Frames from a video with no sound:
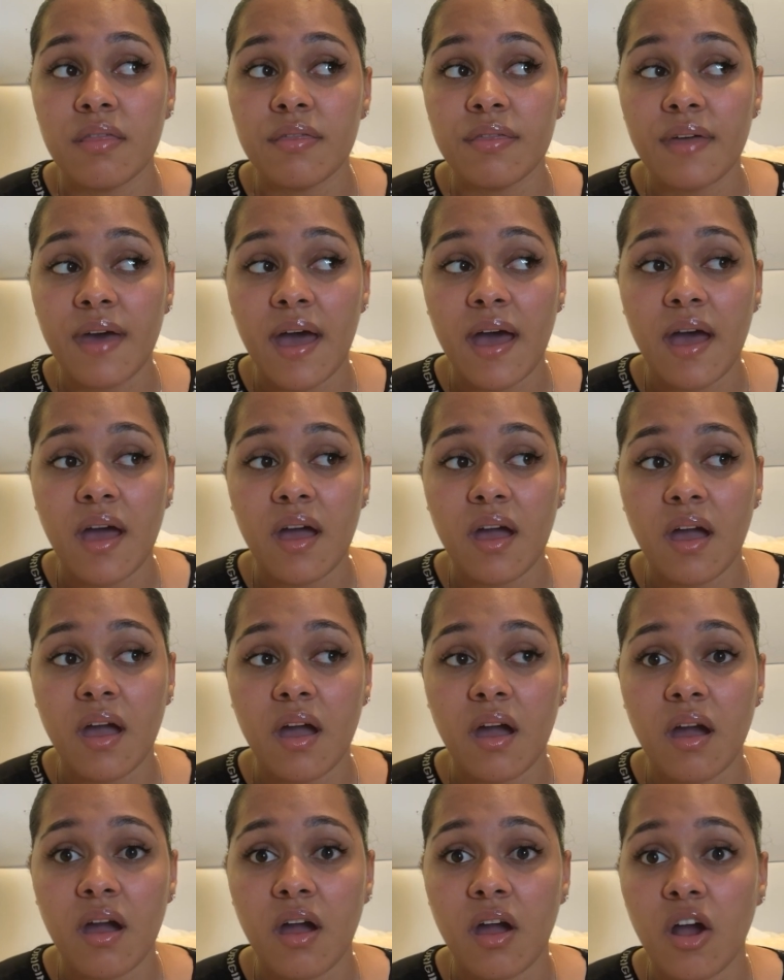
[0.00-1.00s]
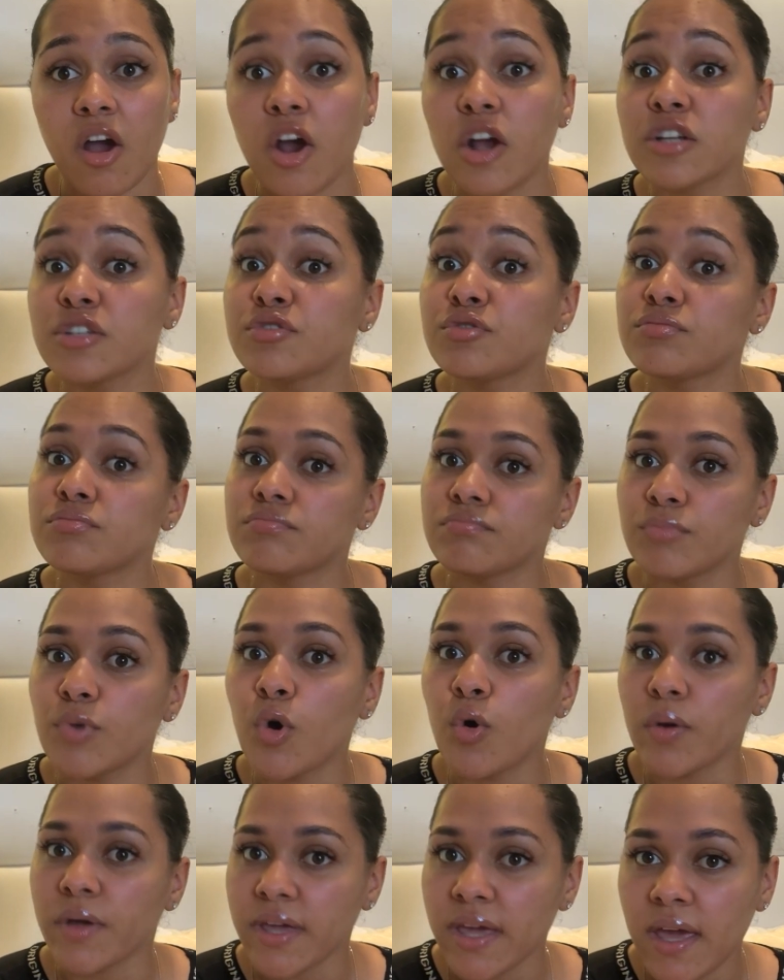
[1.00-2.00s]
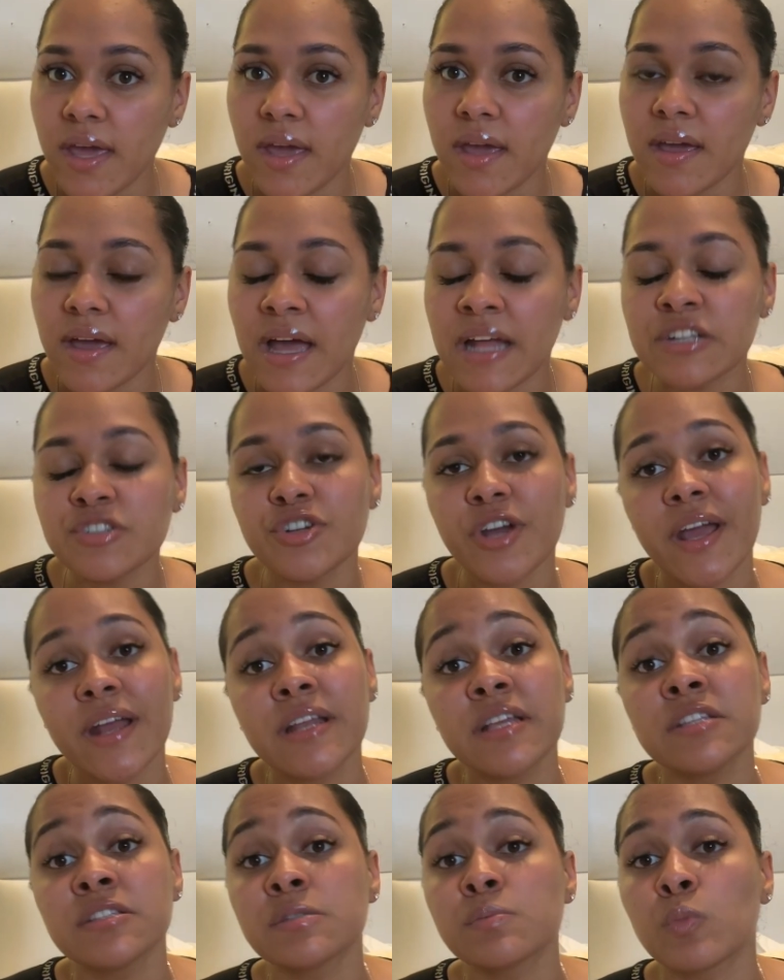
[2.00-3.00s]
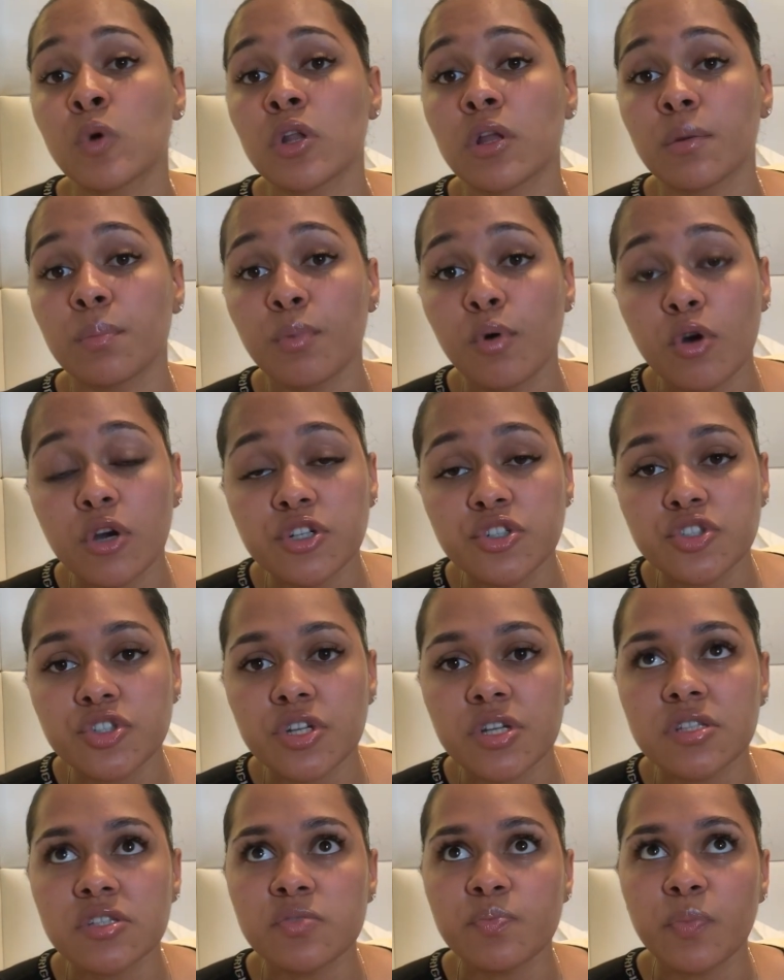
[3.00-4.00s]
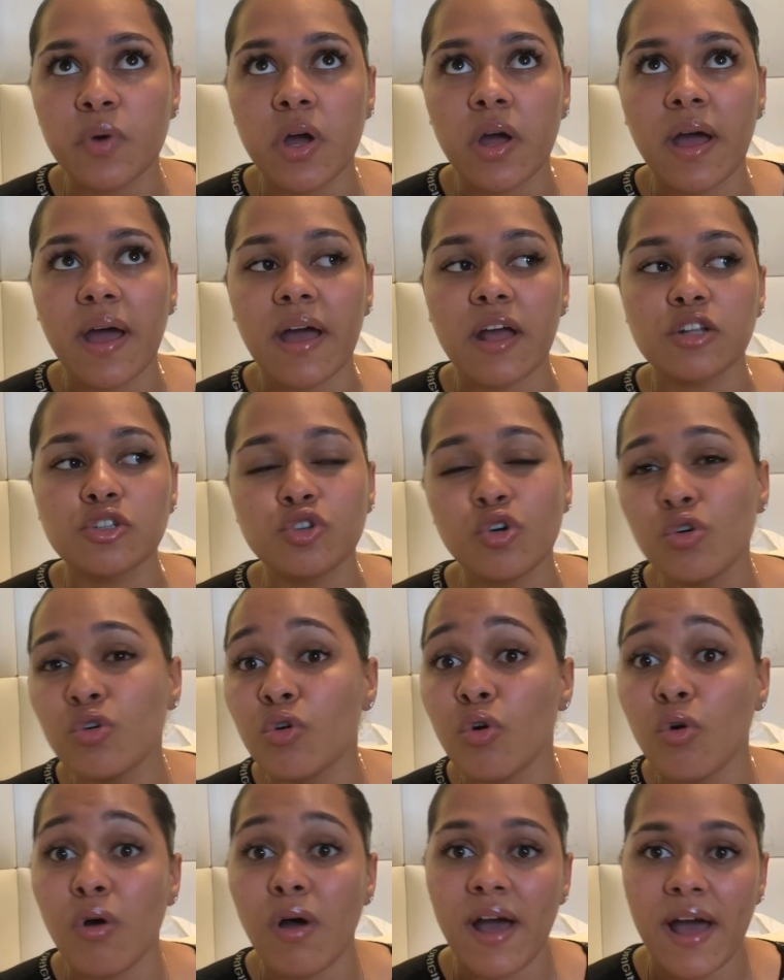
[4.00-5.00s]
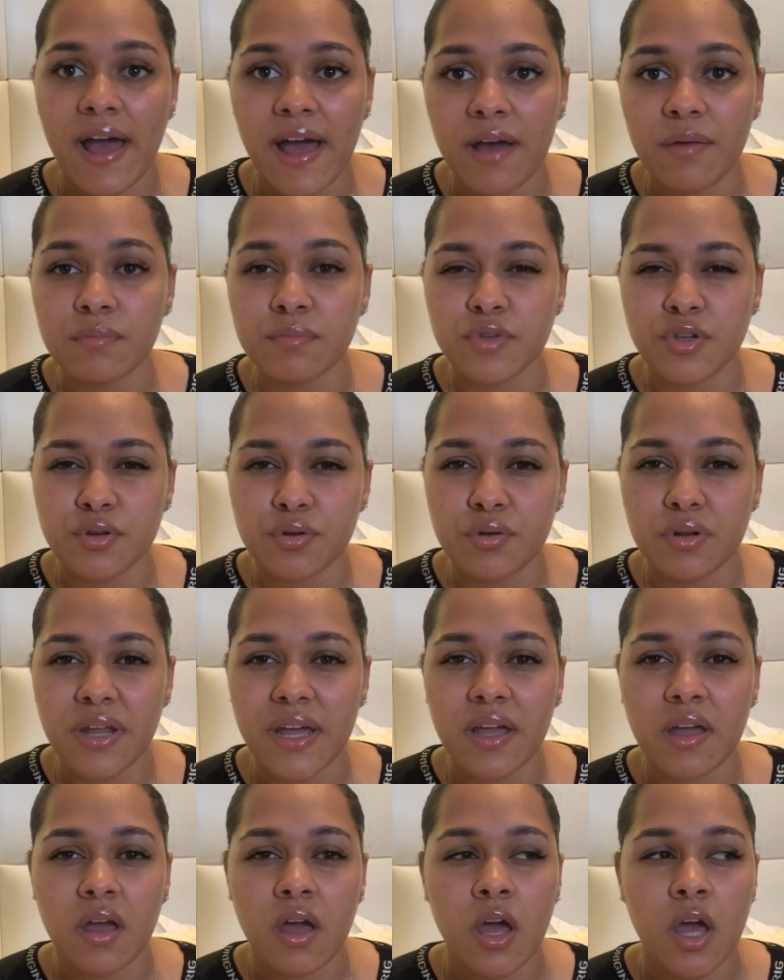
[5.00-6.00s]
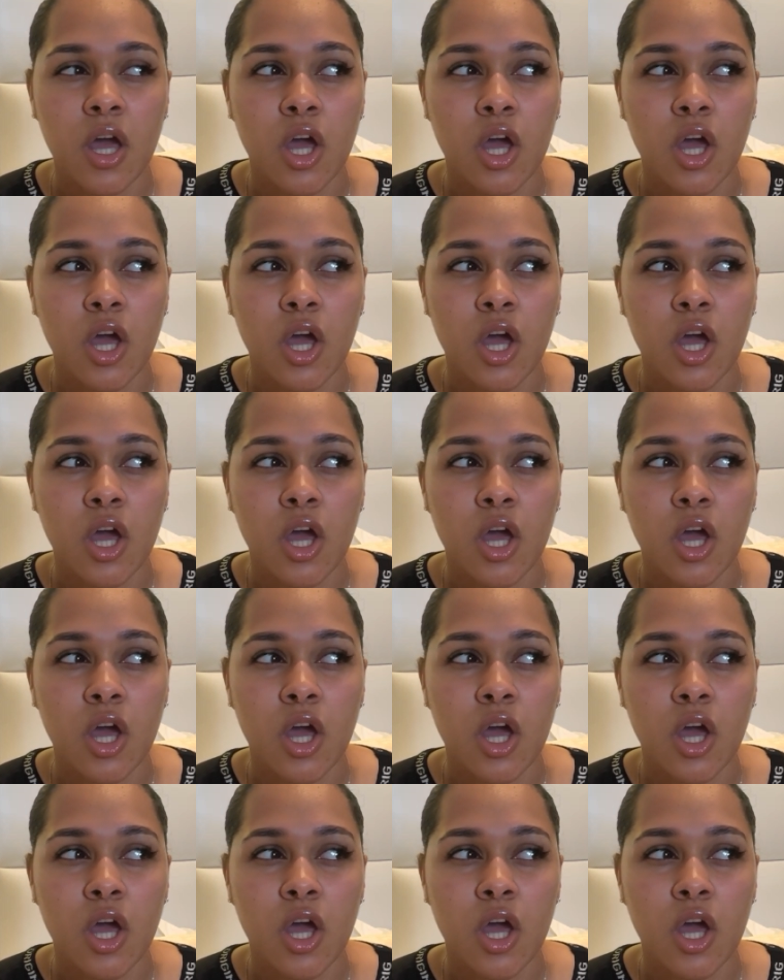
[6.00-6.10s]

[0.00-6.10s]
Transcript: that are okay and try and eat smaller portions, but don't go ham, like,